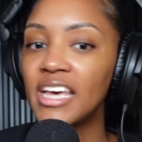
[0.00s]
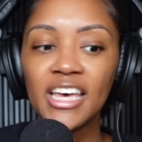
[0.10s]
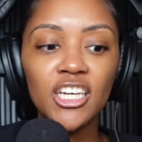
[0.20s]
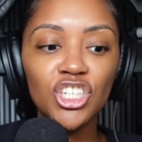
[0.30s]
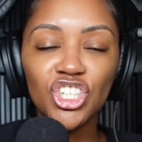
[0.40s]

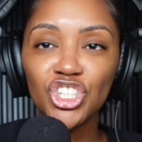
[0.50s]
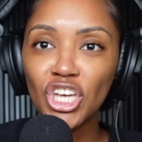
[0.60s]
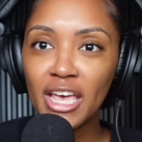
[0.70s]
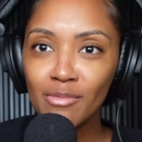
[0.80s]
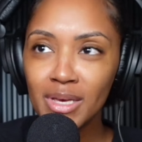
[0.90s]
Is
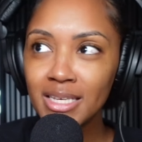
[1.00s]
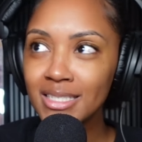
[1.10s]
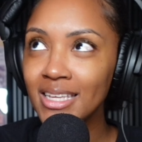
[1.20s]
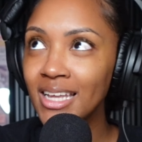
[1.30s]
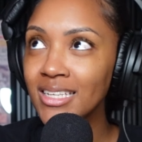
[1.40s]
Sheamus
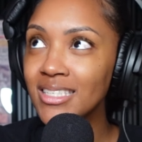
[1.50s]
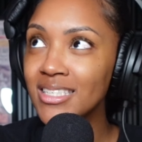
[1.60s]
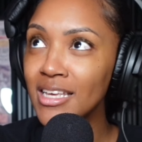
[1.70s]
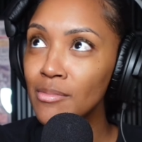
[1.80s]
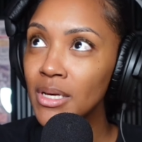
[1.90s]
and not
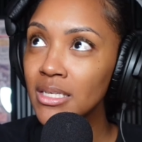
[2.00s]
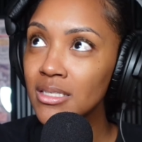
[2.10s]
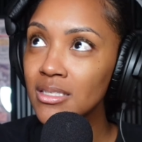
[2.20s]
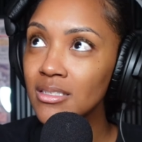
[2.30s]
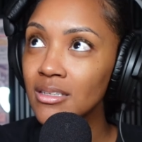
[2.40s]

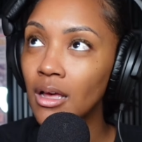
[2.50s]
Sheamus?